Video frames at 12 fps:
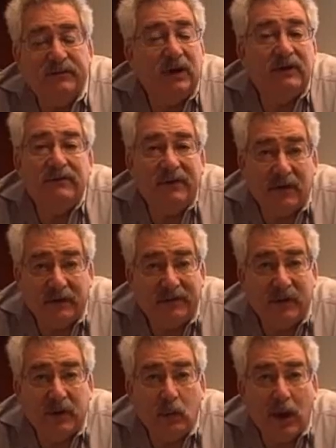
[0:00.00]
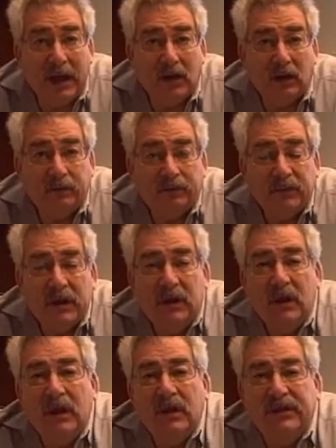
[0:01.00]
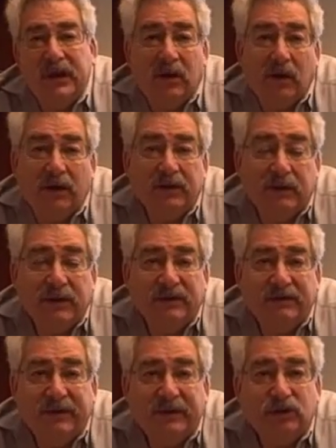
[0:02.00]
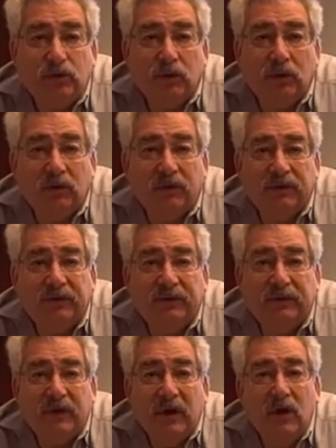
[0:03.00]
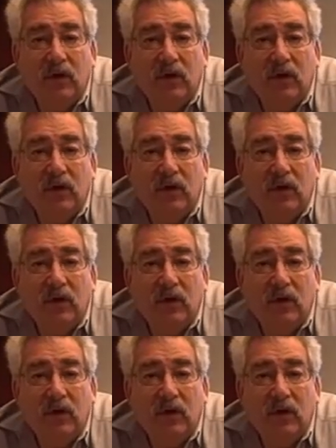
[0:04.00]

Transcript: who've done very, very well. There are other individuals